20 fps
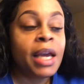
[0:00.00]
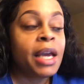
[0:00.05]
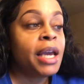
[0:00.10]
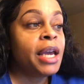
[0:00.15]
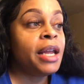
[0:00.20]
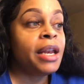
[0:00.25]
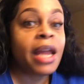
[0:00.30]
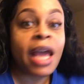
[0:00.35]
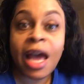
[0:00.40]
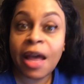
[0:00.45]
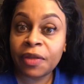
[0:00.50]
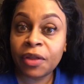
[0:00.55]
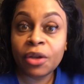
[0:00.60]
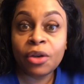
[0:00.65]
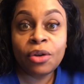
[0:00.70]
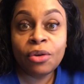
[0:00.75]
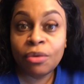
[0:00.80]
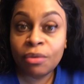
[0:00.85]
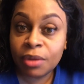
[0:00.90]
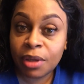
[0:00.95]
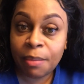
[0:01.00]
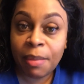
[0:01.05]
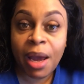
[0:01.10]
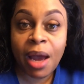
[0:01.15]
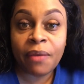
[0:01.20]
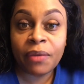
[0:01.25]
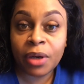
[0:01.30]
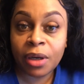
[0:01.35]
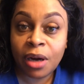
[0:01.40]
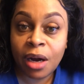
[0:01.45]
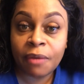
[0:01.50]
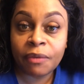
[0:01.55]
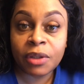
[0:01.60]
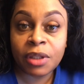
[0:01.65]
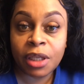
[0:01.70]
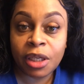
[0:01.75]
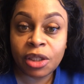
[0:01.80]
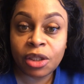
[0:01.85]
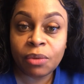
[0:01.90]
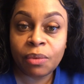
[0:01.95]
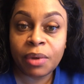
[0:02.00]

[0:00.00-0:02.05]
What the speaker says: In the afternoons, I'm having a conversation